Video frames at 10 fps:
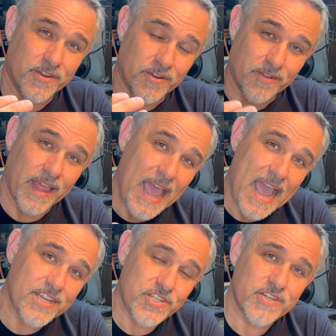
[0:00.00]

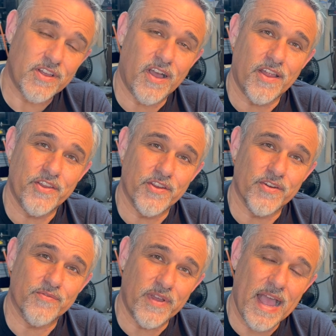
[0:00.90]
lash on
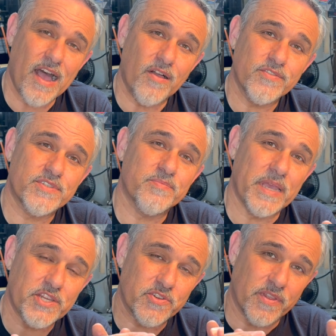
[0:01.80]
your valves,
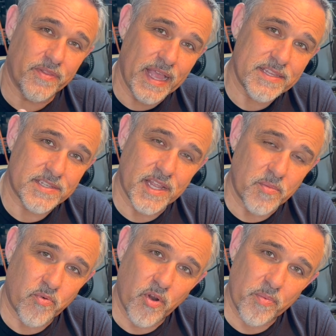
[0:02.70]
make sure that that's set
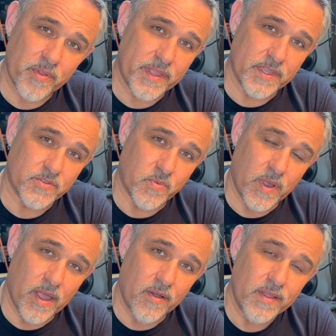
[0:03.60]
appropriately as
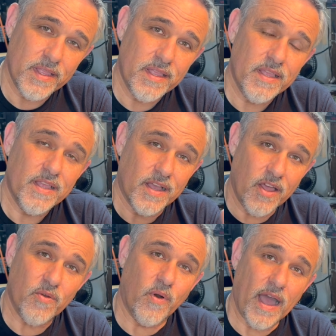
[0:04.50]
well.
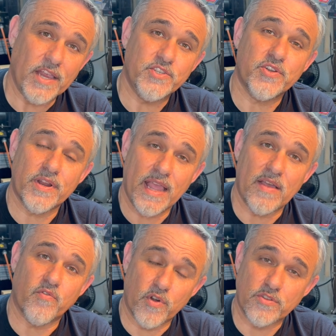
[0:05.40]
Otherwise, you're going to
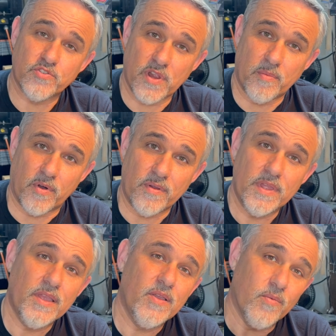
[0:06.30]
have real trouble
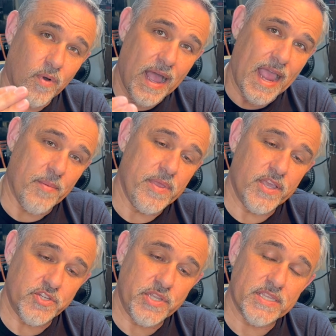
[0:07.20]
Why?
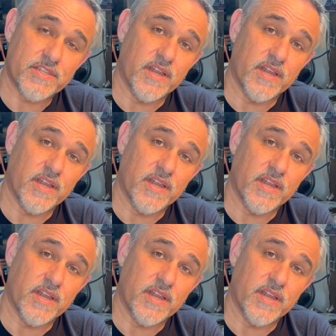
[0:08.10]
Because you get to